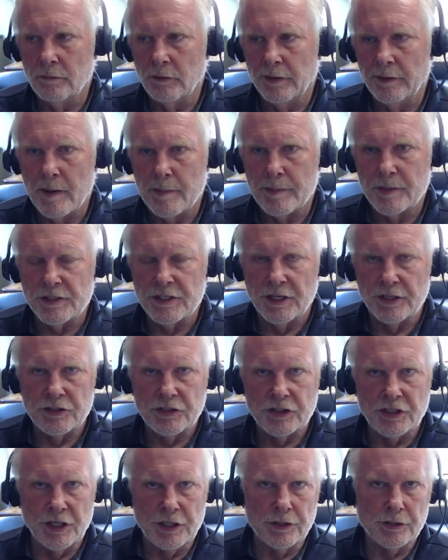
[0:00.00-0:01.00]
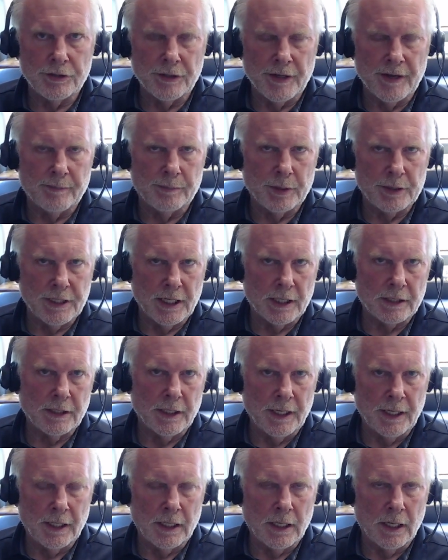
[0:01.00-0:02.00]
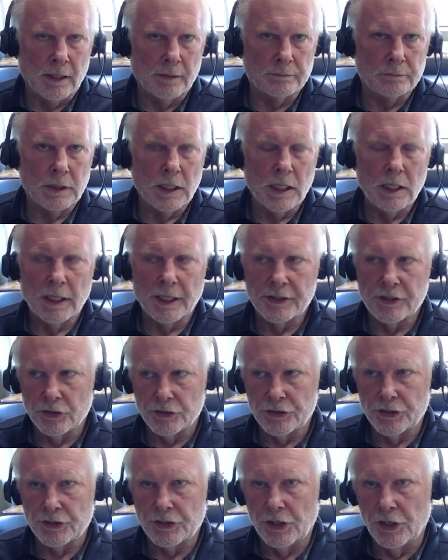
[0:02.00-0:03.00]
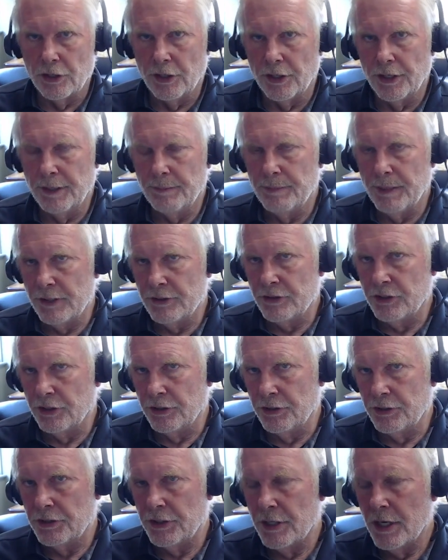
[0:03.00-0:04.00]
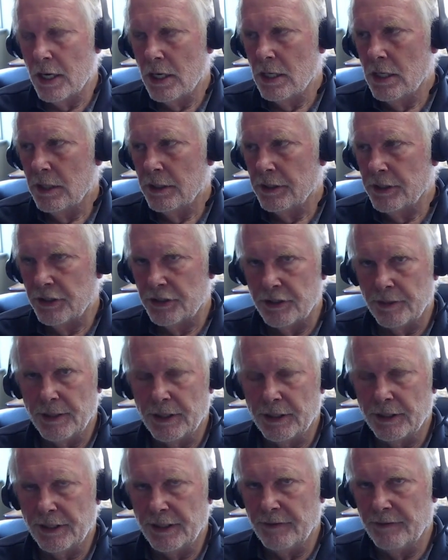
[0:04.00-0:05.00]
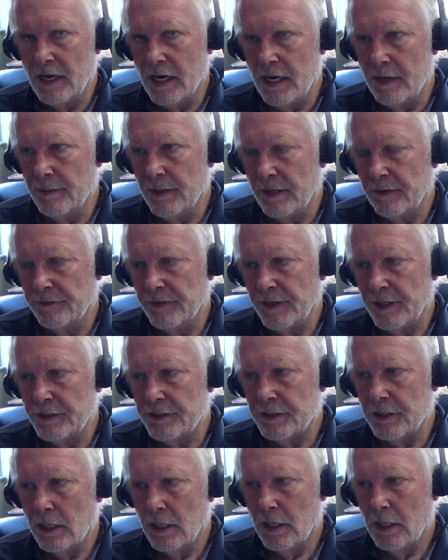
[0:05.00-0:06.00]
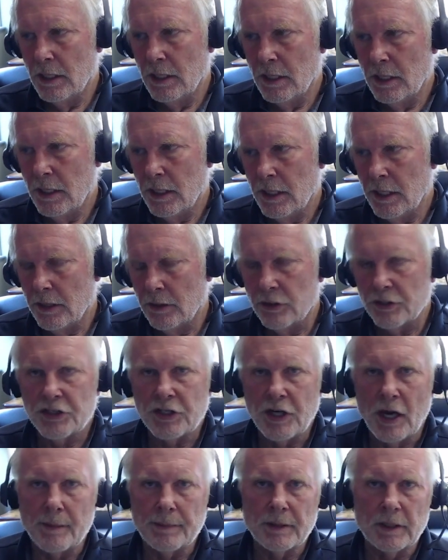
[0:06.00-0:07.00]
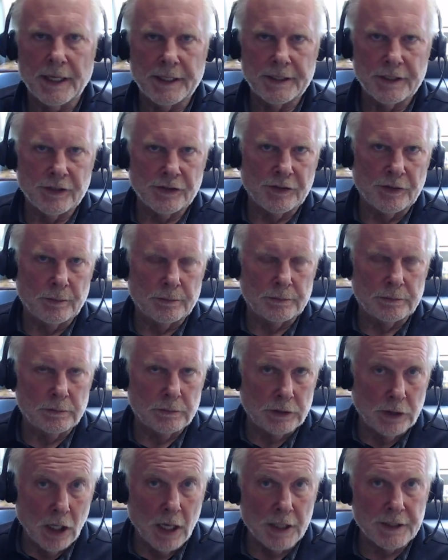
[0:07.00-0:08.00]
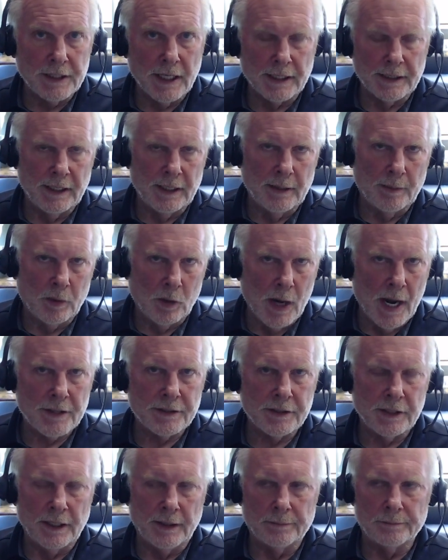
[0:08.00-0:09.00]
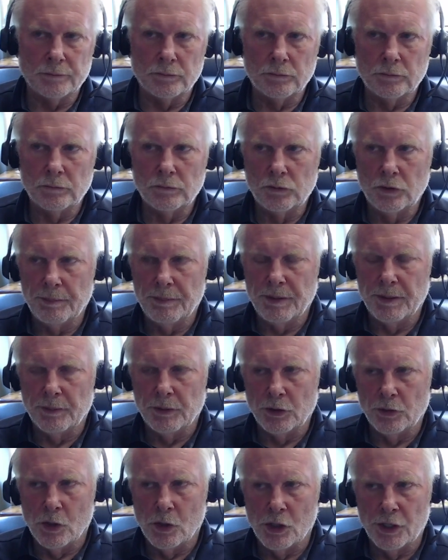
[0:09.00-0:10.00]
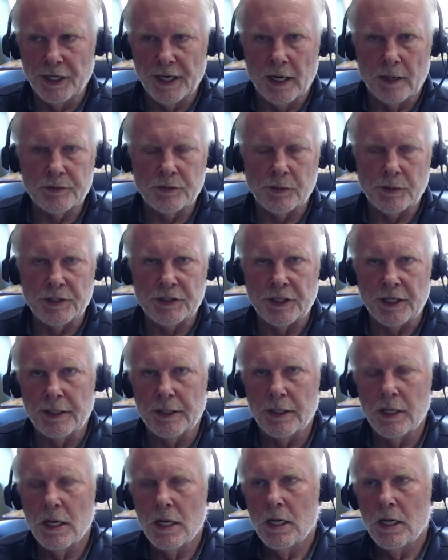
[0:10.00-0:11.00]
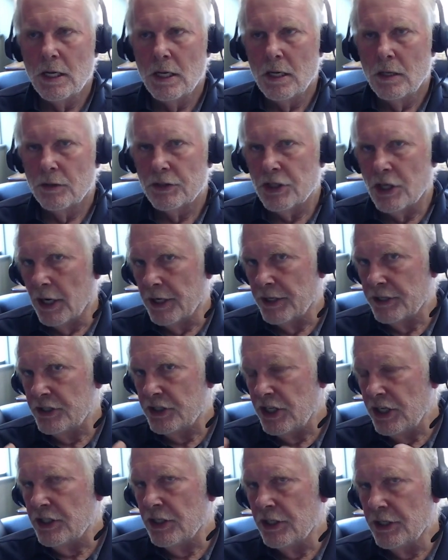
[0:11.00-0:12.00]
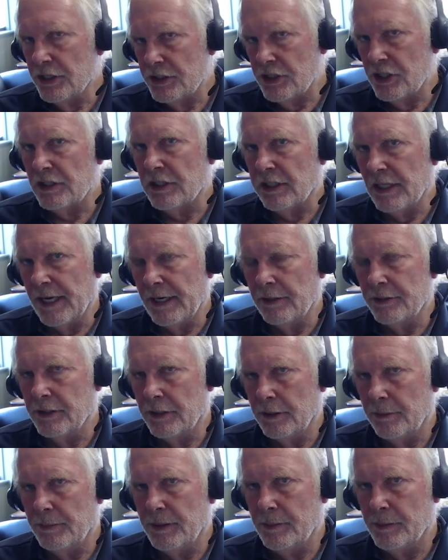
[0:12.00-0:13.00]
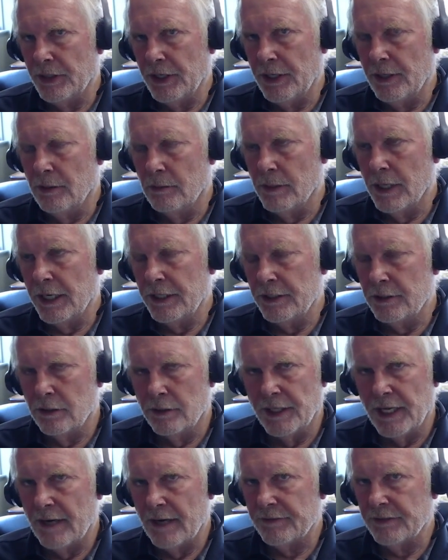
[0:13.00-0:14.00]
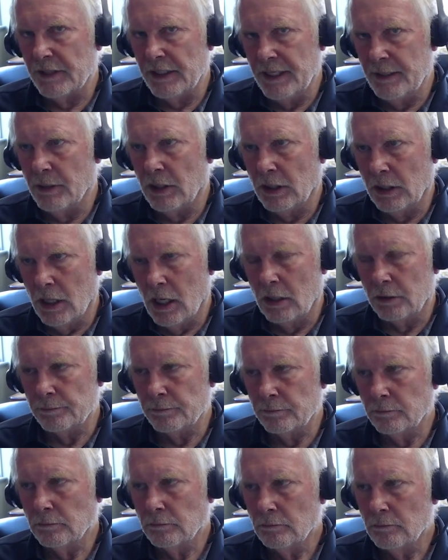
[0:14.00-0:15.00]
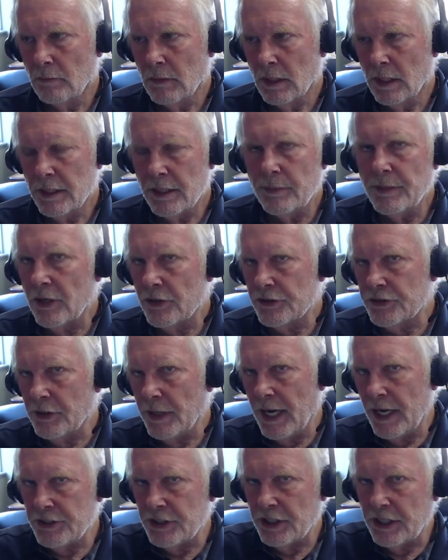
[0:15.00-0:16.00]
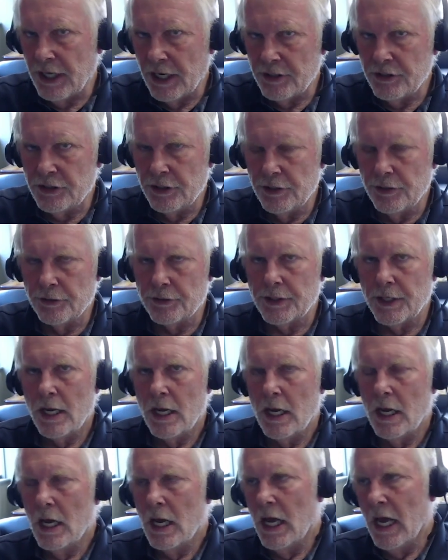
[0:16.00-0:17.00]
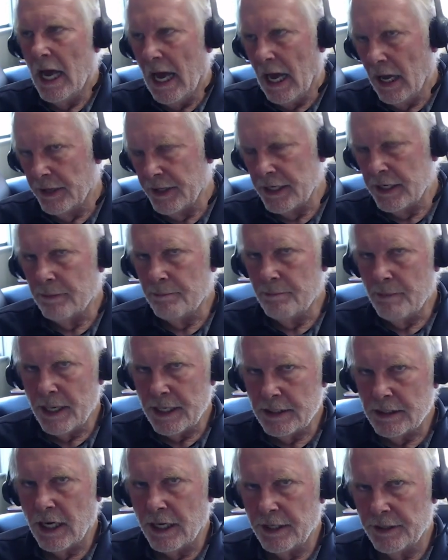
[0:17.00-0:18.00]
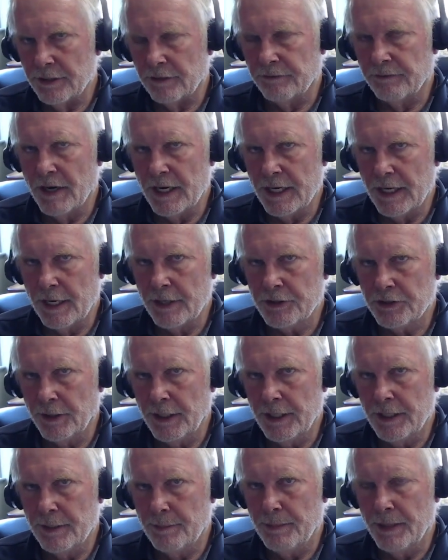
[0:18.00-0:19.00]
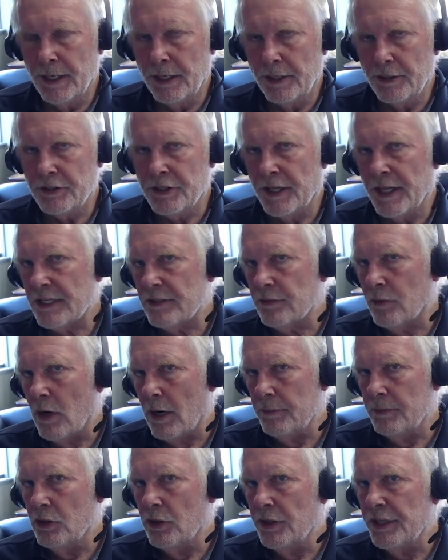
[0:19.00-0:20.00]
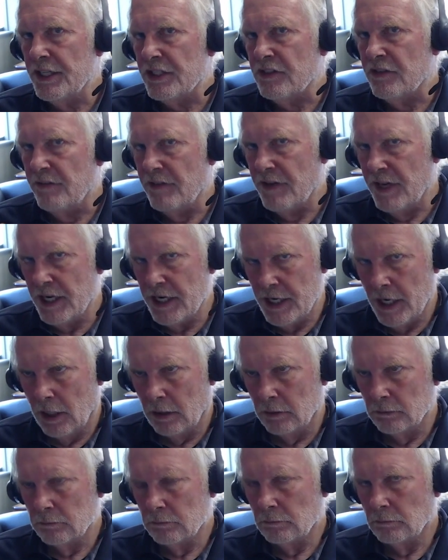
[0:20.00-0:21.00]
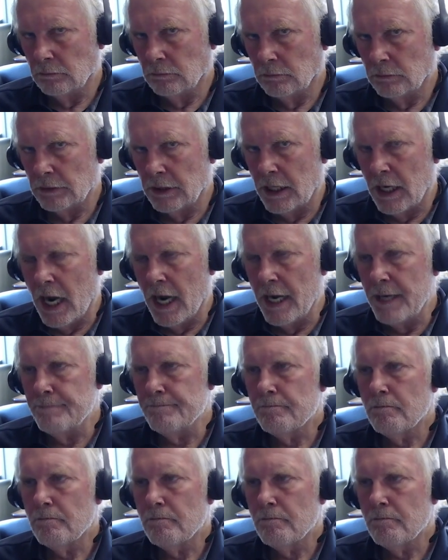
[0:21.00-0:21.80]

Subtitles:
We represent seniors who have protected income, Social Security, pensions, disability, VA benefits. In order to stop collectors from contacting them, harassing them. When people enroll in HELPS, we send what's called a cease and desist letter to the people they owe money to, and they have to leave them alone. Then we also educate seniors how they can maintain their financial independence. And that's why I'm doing this video, okay?